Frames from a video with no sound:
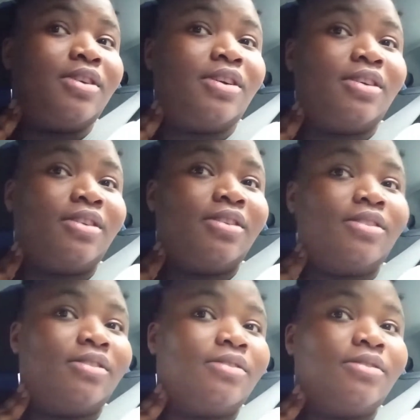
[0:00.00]

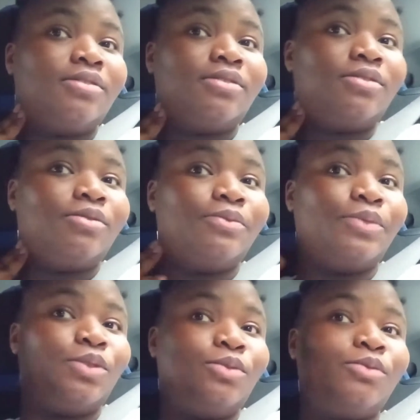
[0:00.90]
um,
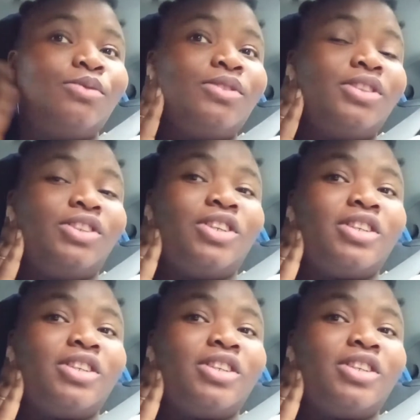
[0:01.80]
view. It's